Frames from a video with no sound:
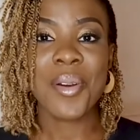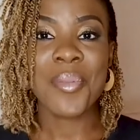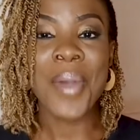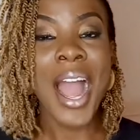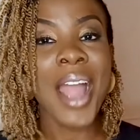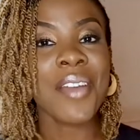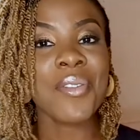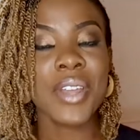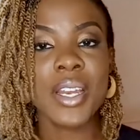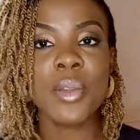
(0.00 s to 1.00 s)
But I
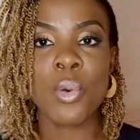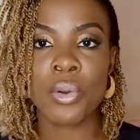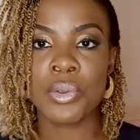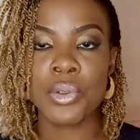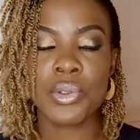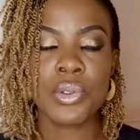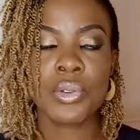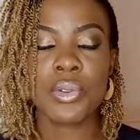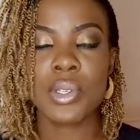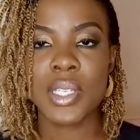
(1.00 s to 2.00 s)
really want you
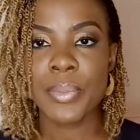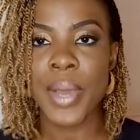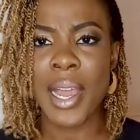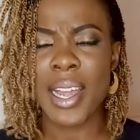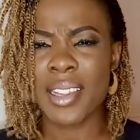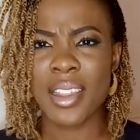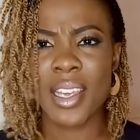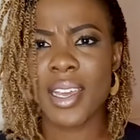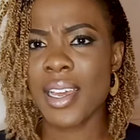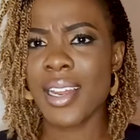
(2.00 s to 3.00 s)
to sit back and
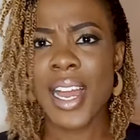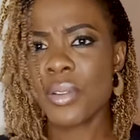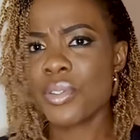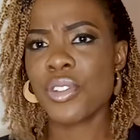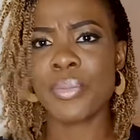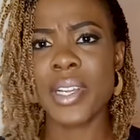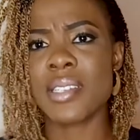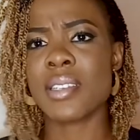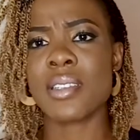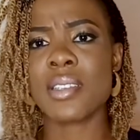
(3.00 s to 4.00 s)
think and count your
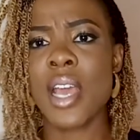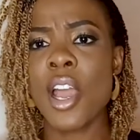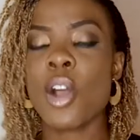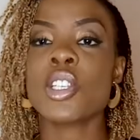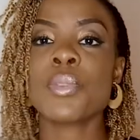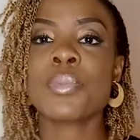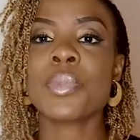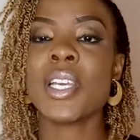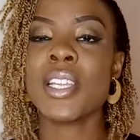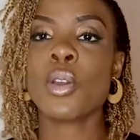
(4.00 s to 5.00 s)
blessings, because
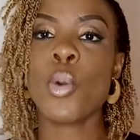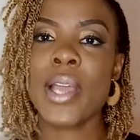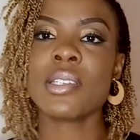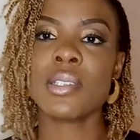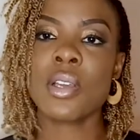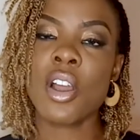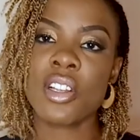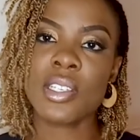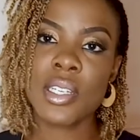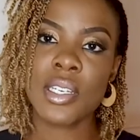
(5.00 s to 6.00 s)
in the quest to
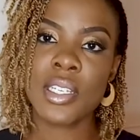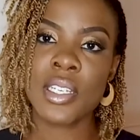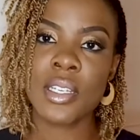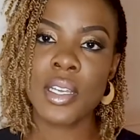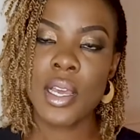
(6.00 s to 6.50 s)
constantly